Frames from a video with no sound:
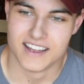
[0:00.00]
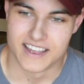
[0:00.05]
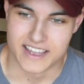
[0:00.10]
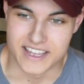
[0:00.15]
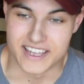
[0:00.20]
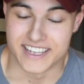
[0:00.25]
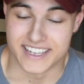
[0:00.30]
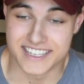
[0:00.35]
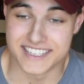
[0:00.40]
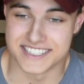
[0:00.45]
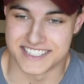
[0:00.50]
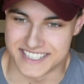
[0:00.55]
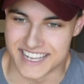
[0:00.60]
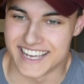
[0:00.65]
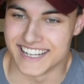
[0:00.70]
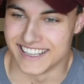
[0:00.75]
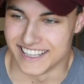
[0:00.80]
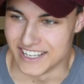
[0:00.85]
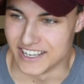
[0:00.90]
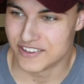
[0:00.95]
It is
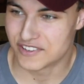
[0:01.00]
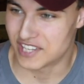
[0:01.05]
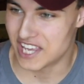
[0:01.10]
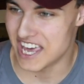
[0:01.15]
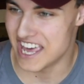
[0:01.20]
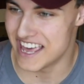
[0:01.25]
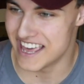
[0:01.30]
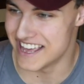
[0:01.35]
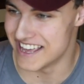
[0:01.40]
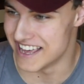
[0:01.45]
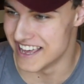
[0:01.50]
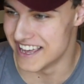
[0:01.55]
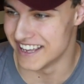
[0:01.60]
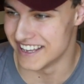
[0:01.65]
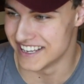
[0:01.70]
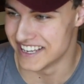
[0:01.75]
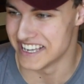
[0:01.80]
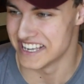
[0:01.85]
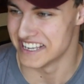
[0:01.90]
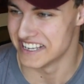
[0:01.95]
deadlift.
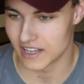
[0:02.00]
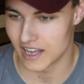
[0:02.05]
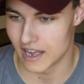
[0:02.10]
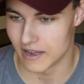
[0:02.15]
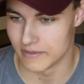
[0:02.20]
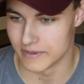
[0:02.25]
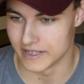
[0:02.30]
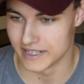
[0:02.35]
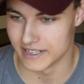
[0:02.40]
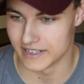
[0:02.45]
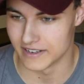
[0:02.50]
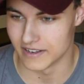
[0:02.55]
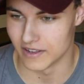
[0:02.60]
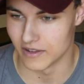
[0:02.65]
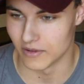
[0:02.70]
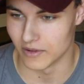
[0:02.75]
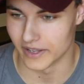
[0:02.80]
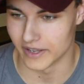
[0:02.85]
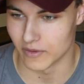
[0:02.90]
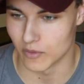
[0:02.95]
I
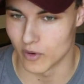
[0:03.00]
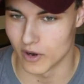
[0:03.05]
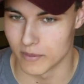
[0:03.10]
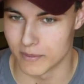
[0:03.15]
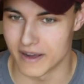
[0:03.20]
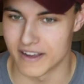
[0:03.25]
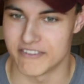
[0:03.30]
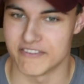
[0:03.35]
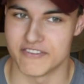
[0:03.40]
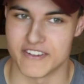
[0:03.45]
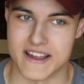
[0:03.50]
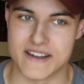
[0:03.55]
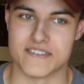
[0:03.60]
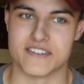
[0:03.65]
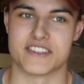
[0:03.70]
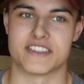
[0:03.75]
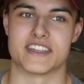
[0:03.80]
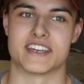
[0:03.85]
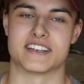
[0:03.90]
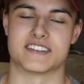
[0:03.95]
mean, like, one of my
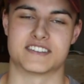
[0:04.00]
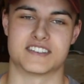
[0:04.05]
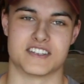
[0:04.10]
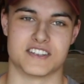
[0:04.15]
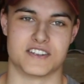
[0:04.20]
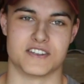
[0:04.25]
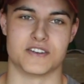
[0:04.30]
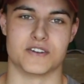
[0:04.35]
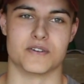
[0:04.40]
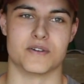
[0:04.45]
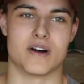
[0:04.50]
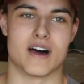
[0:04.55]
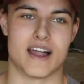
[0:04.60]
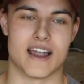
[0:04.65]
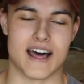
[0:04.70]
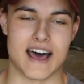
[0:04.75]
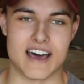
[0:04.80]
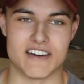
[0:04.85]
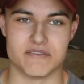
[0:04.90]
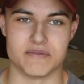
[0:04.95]
favorite things to do, and
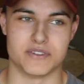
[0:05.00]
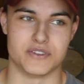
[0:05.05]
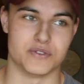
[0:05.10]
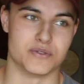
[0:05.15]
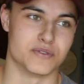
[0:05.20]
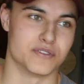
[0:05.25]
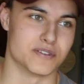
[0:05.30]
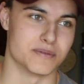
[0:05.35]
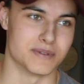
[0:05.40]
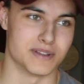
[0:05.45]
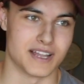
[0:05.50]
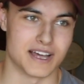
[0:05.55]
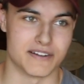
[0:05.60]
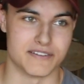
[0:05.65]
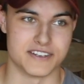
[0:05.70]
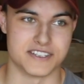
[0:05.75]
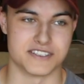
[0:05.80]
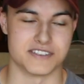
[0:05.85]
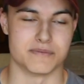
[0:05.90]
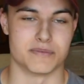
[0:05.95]
I haven't been doing them a
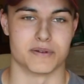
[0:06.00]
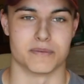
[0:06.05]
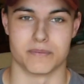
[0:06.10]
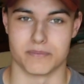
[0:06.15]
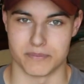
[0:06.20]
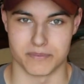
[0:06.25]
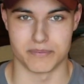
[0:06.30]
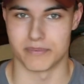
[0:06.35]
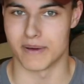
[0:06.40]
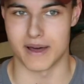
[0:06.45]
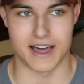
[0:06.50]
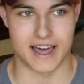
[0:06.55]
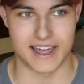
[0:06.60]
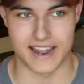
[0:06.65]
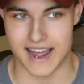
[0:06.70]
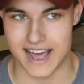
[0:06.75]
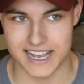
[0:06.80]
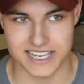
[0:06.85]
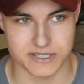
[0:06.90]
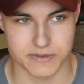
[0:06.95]
lot recently, but it
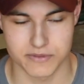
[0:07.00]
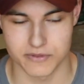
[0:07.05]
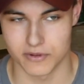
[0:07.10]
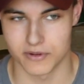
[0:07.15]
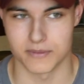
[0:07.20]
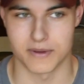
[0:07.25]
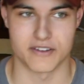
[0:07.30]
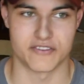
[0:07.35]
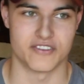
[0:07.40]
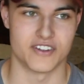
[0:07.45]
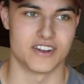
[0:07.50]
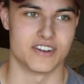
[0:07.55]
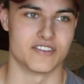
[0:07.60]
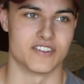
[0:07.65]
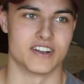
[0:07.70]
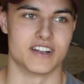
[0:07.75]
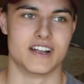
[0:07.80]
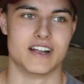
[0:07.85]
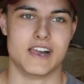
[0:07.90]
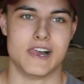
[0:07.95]
has to be one of my
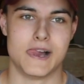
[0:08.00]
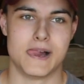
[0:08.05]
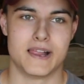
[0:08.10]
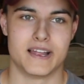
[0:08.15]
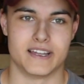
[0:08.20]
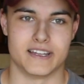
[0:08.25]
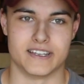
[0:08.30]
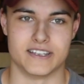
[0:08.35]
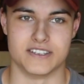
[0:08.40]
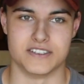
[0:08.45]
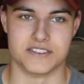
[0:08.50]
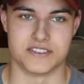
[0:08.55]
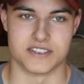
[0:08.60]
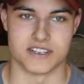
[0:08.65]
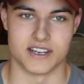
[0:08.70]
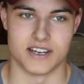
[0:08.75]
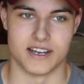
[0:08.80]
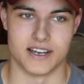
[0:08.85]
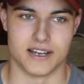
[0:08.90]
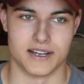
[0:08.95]
favorite, is
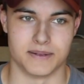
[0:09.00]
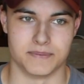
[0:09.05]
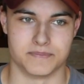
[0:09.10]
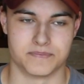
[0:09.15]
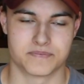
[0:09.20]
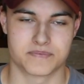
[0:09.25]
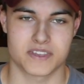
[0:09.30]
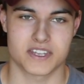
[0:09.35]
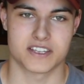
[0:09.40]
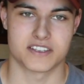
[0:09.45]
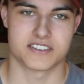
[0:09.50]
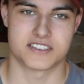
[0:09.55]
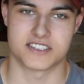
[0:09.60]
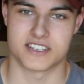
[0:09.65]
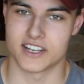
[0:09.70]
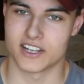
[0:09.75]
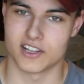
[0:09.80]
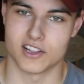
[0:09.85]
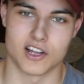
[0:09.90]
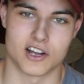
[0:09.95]

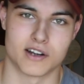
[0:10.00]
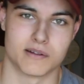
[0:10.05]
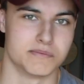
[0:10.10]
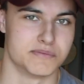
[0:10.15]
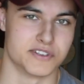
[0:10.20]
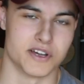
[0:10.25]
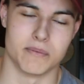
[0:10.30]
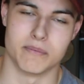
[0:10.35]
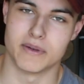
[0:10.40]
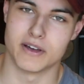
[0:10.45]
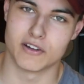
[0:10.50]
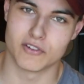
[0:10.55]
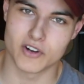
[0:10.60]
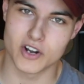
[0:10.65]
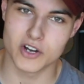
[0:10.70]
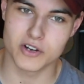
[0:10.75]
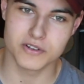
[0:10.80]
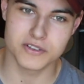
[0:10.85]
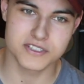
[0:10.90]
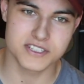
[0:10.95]
single arm dumbbell
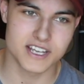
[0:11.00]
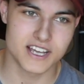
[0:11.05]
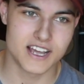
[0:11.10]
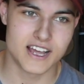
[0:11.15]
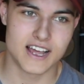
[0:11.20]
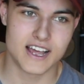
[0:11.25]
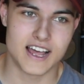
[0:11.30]
rows.